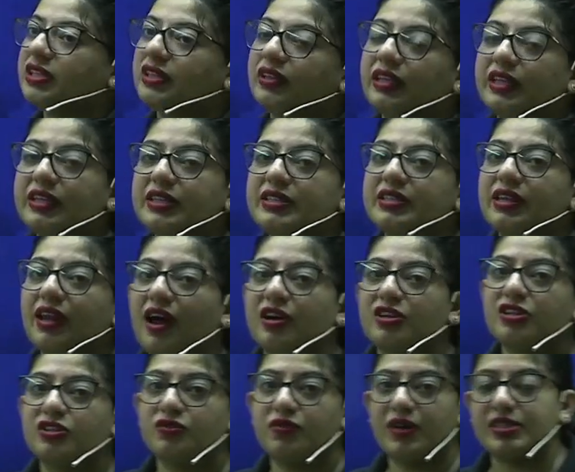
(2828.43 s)
these
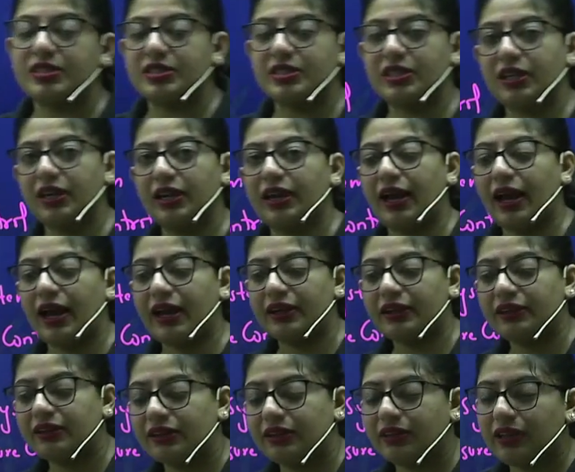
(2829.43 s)
large vessel and
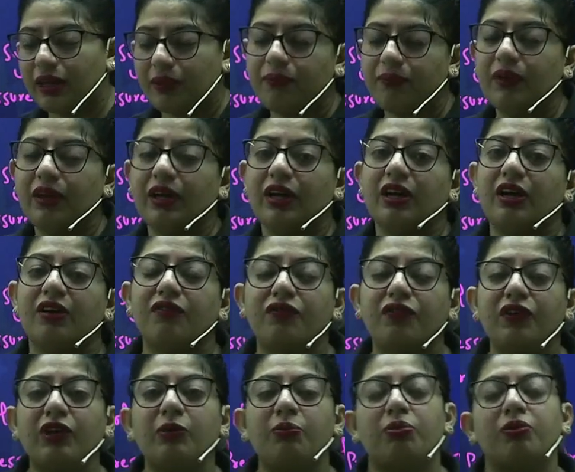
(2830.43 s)
in them
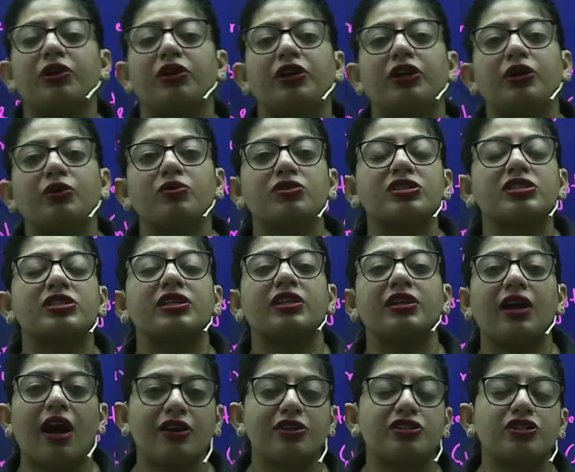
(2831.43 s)
we produce
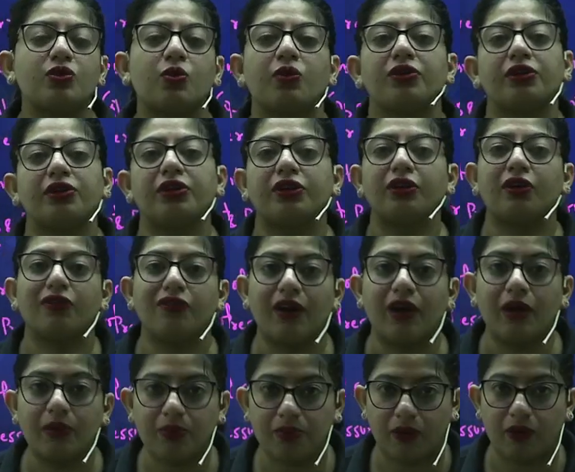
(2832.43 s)
large quantity of
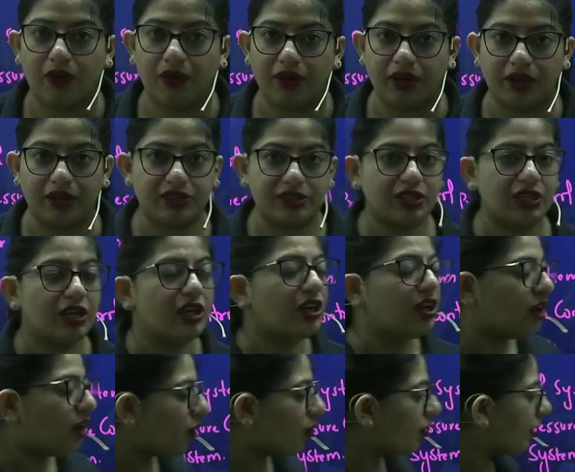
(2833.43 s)
our products.
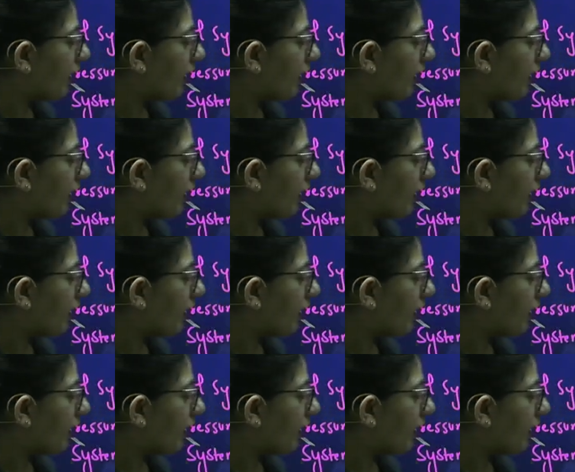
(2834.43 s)
Okay,